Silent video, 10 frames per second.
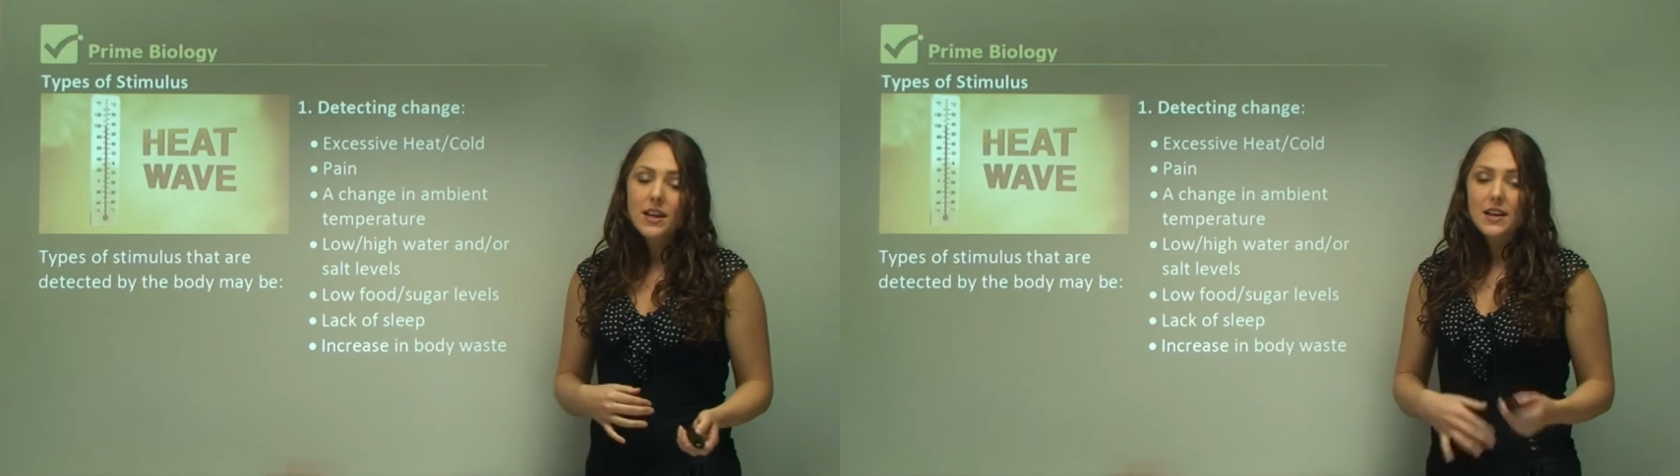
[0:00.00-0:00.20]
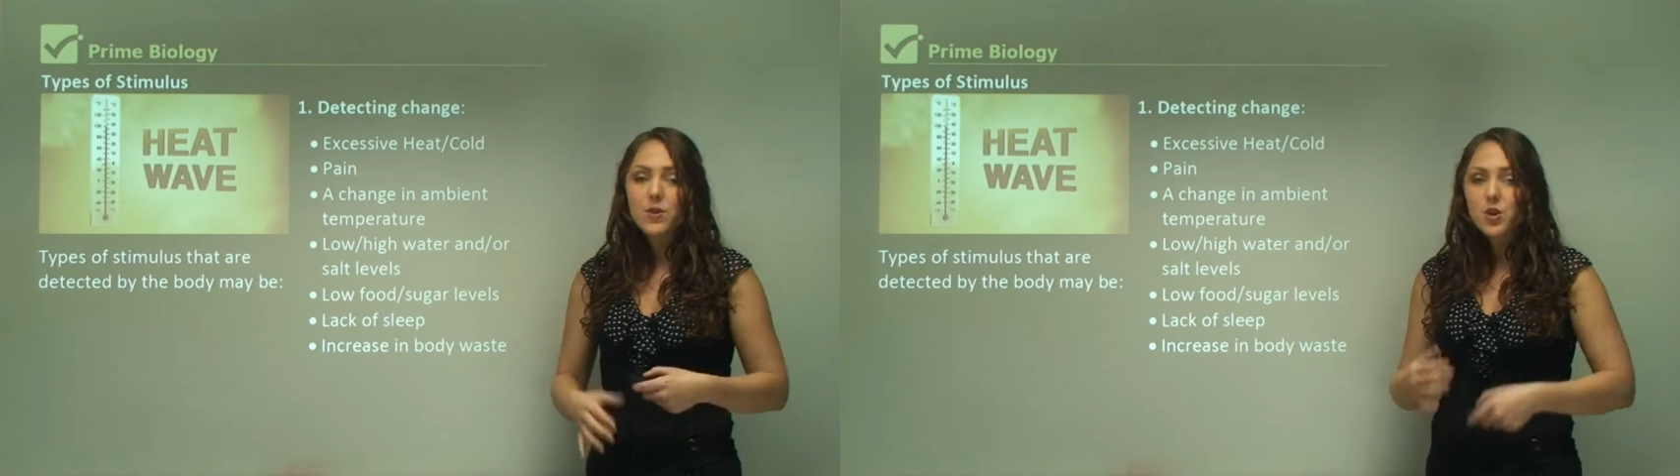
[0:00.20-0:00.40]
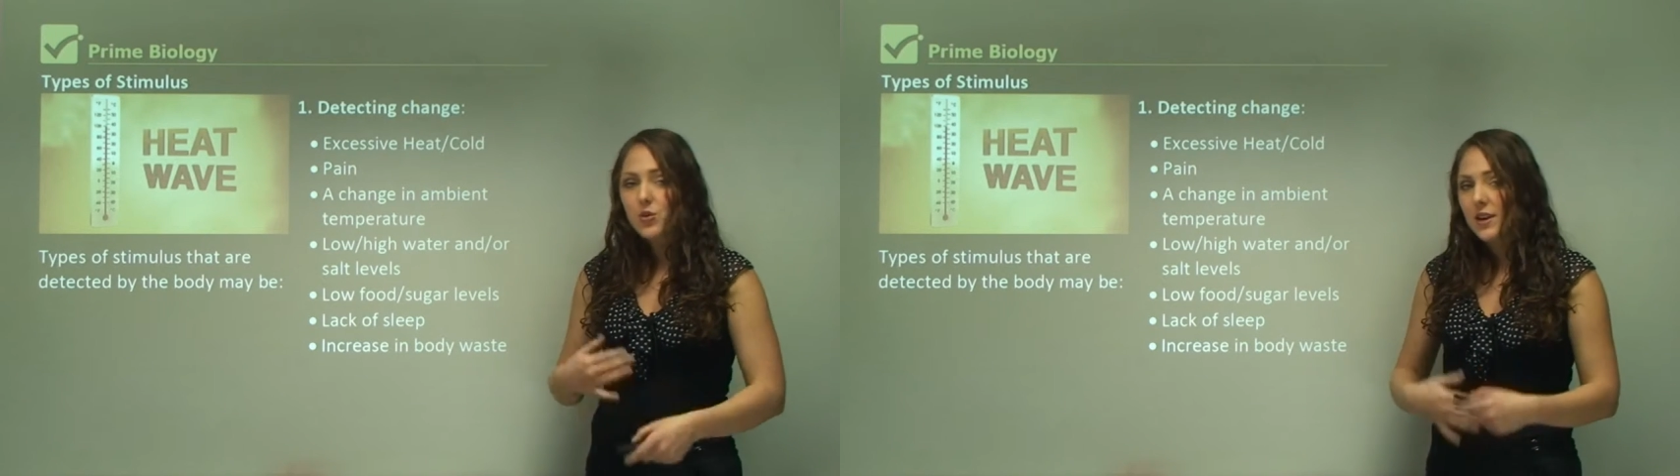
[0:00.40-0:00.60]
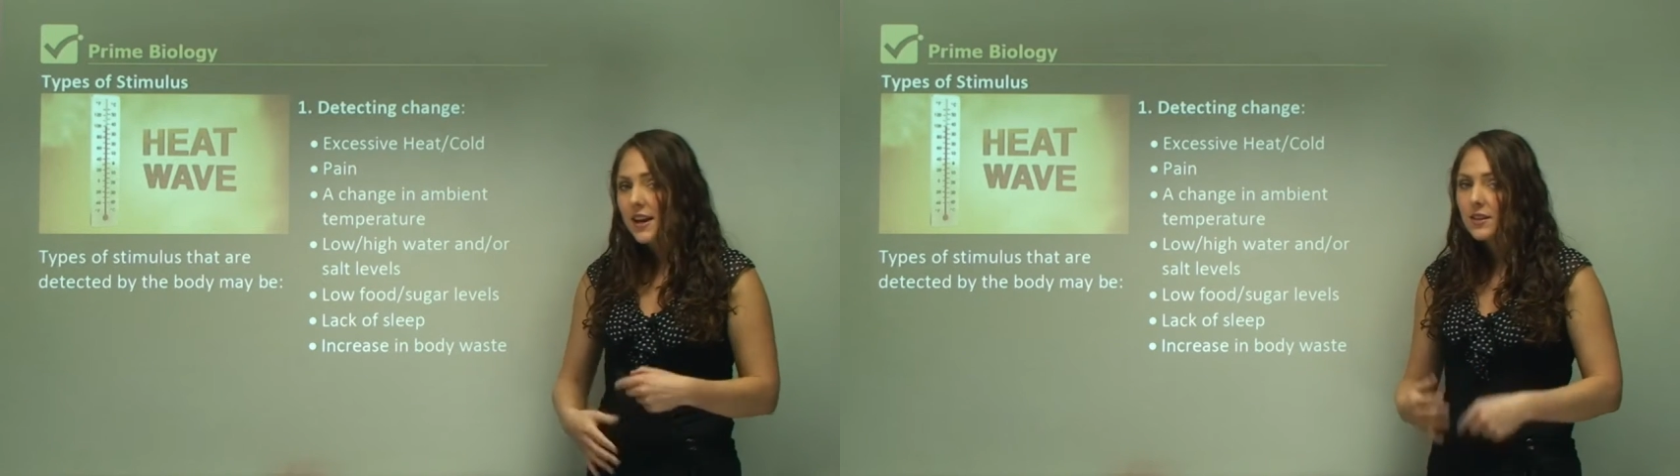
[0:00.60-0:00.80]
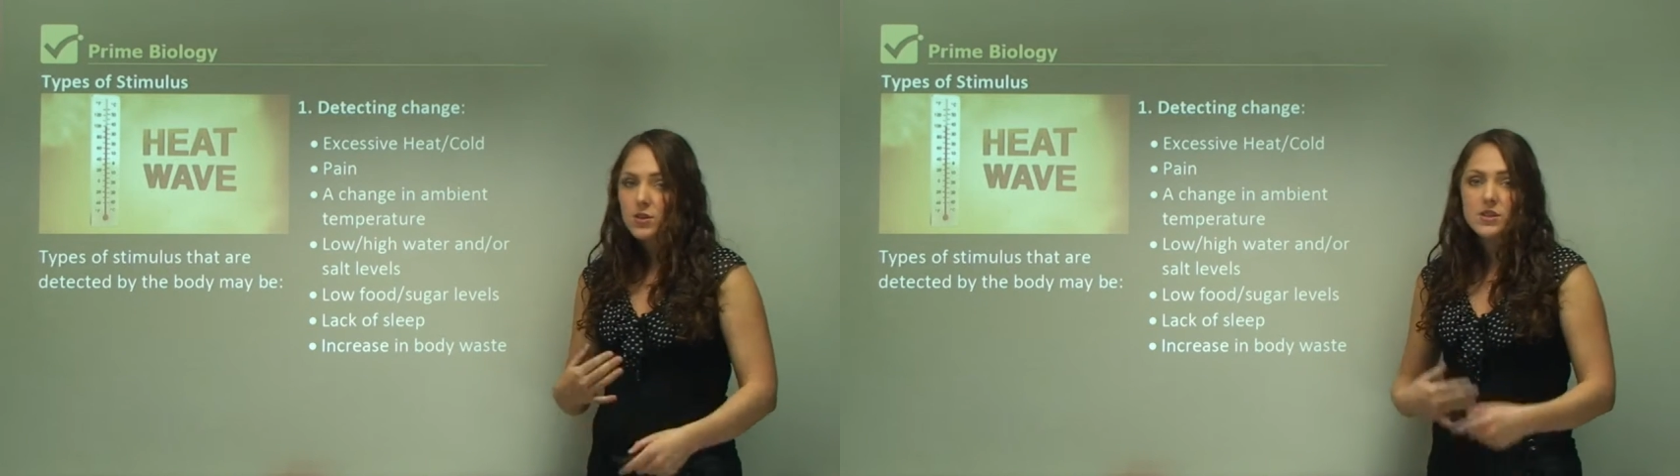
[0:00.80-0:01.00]
if you
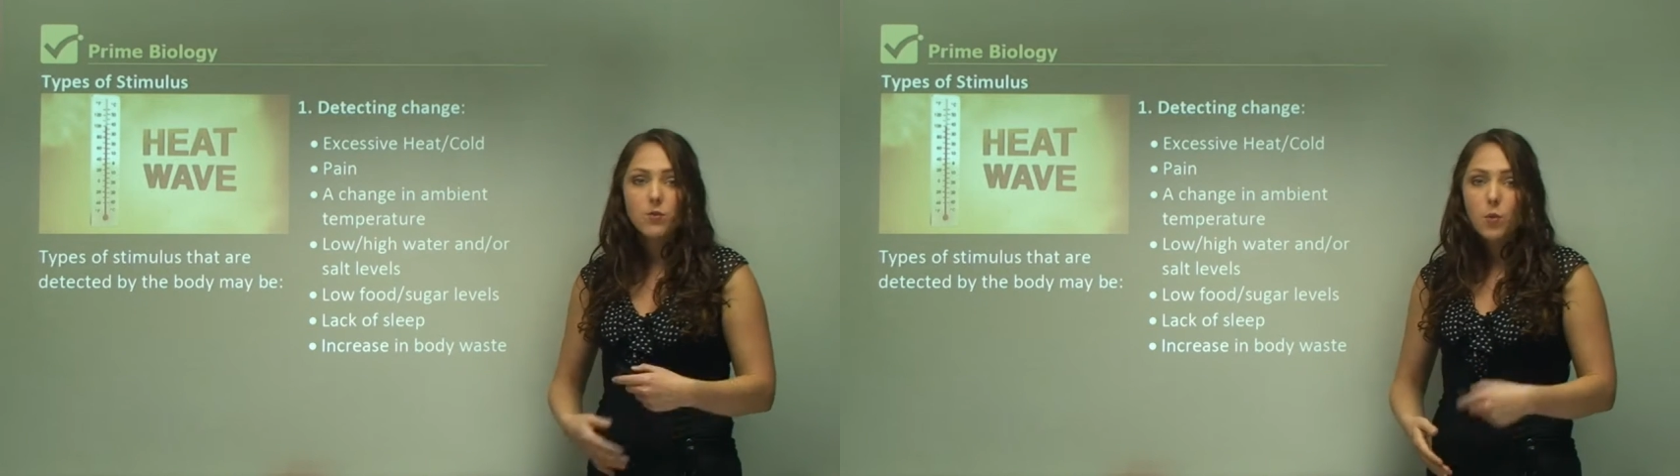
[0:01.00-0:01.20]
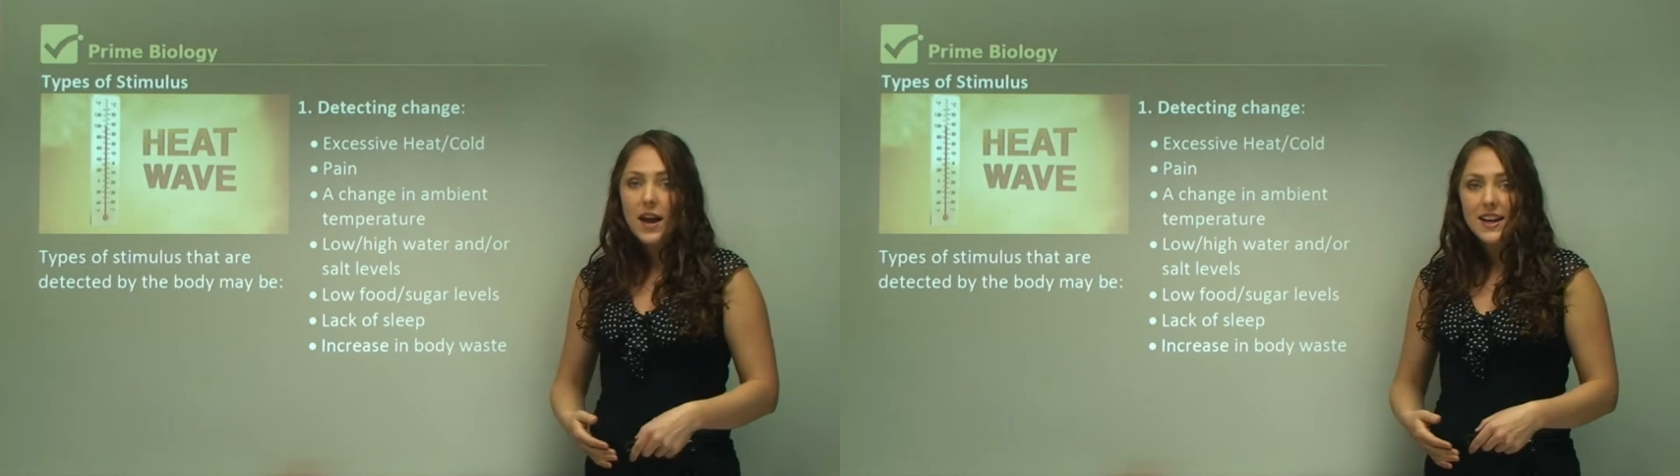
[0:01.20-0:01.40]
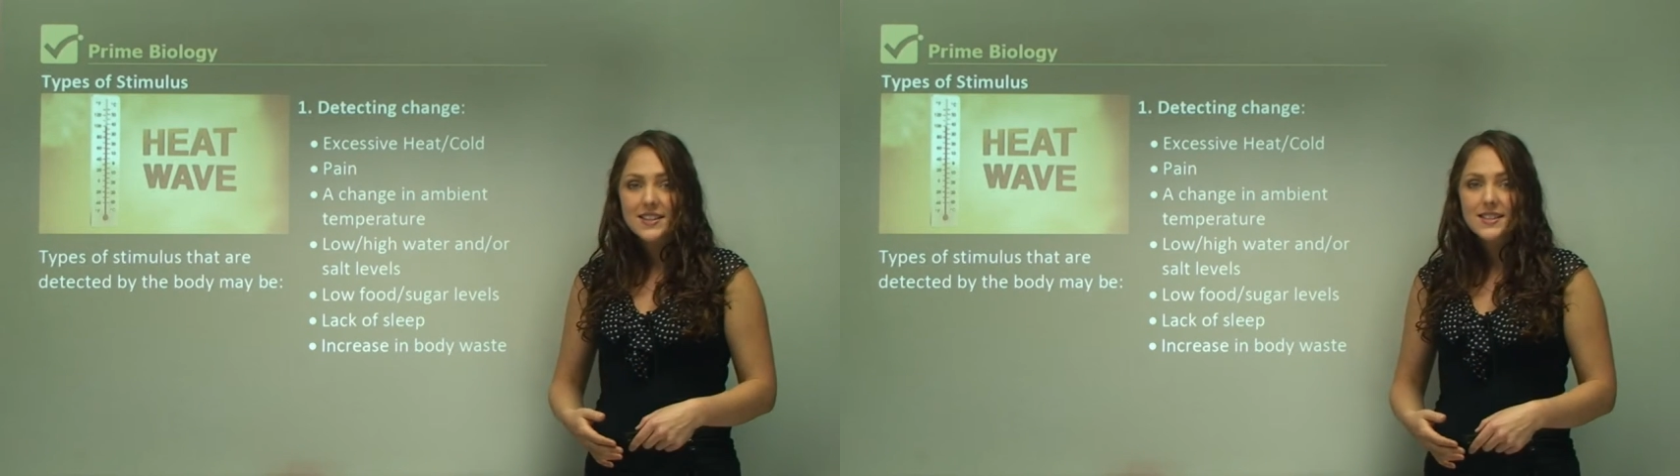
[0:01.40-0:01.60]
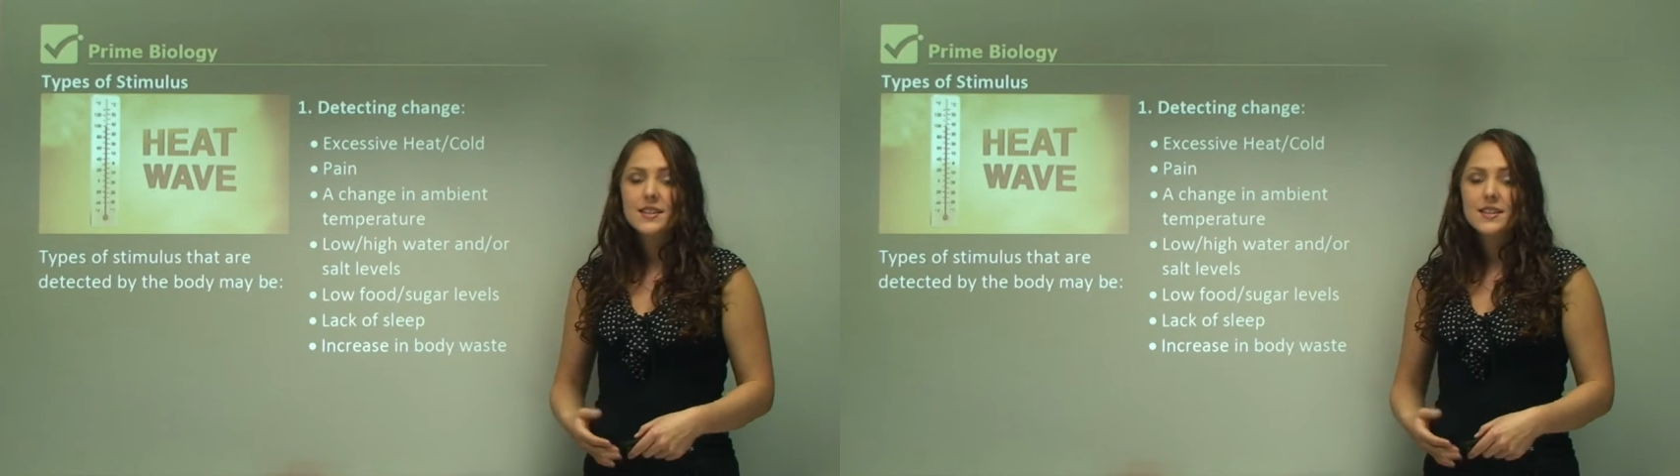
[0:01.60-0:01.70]
create lots of waste,